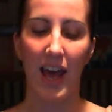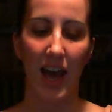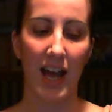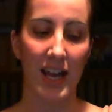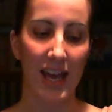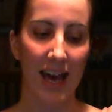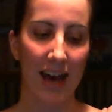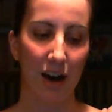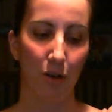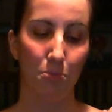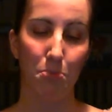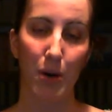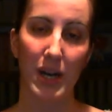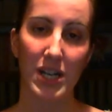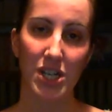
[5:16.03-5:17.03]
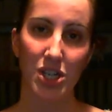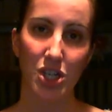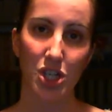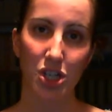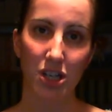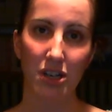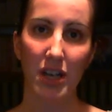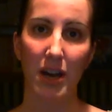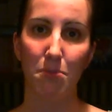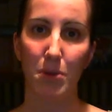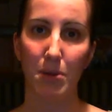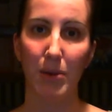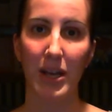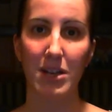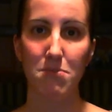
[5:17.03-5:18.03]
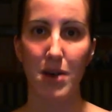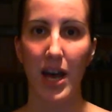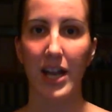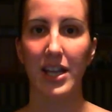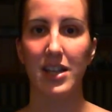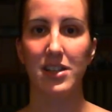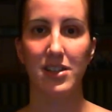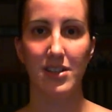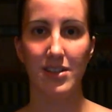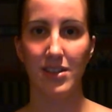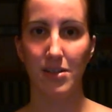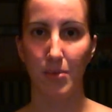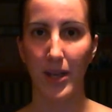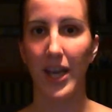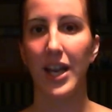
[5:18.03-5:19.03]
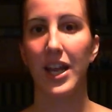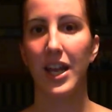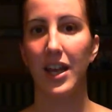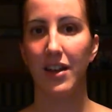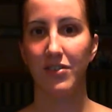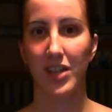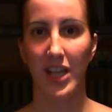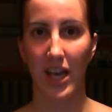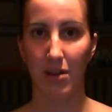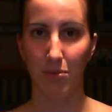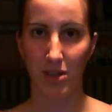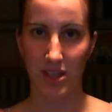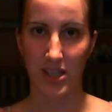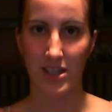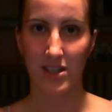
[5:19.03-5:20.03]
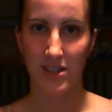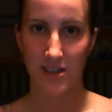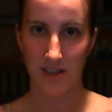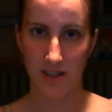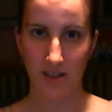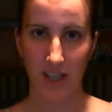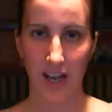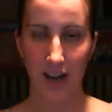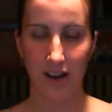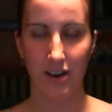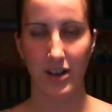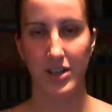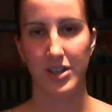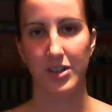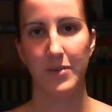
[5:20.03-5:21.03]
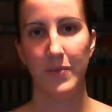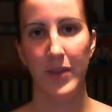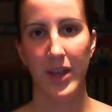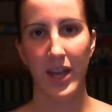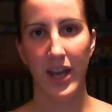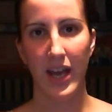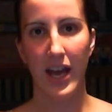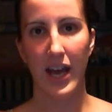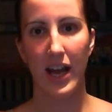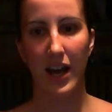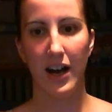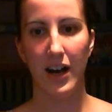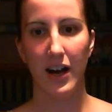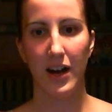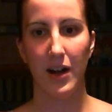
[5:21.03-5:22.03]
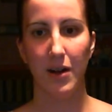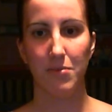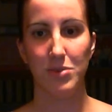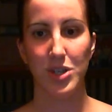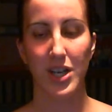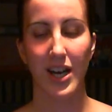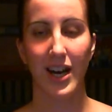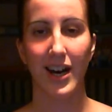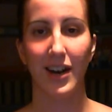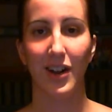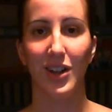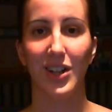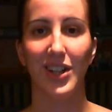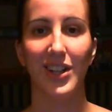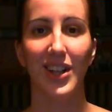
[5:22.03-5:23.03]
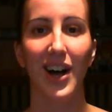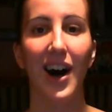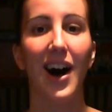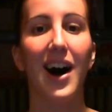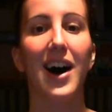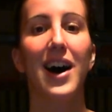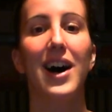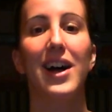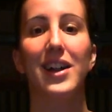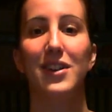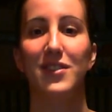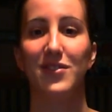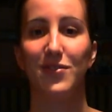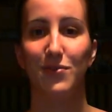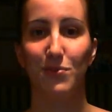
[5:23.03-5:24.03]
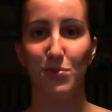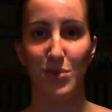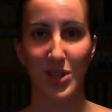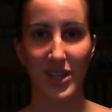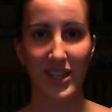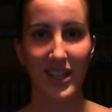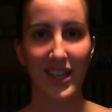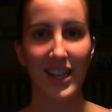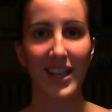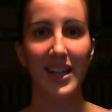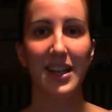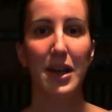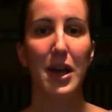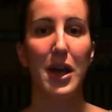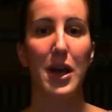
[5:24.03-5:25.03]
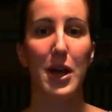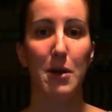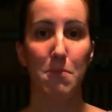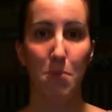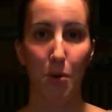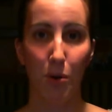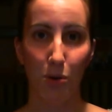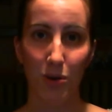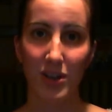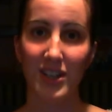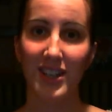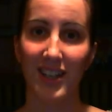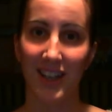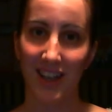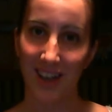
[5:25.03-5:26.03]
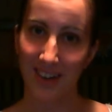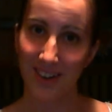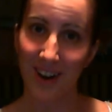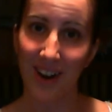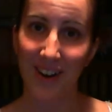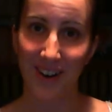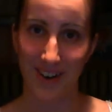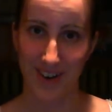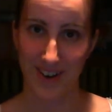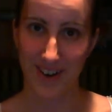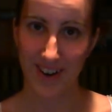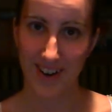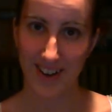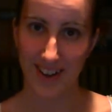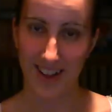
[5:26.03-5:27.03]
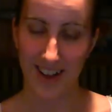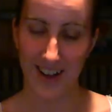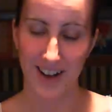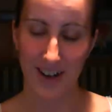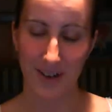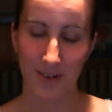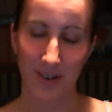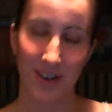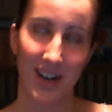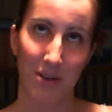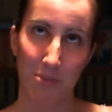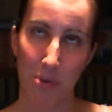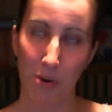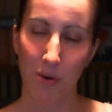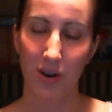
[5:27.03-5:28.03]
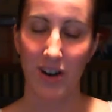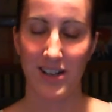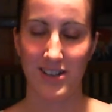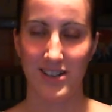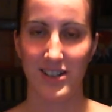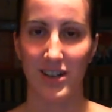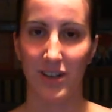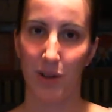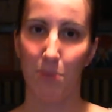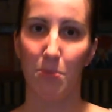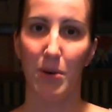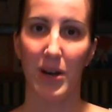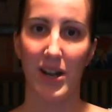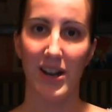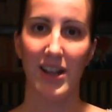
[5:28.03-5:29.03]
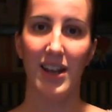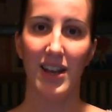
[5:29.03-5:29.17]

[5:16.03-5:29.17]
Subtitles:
Anyhow, but she had been my companion since the beginning of the game with this character. She had a lot of really important gear on her, or not important necessarily, but,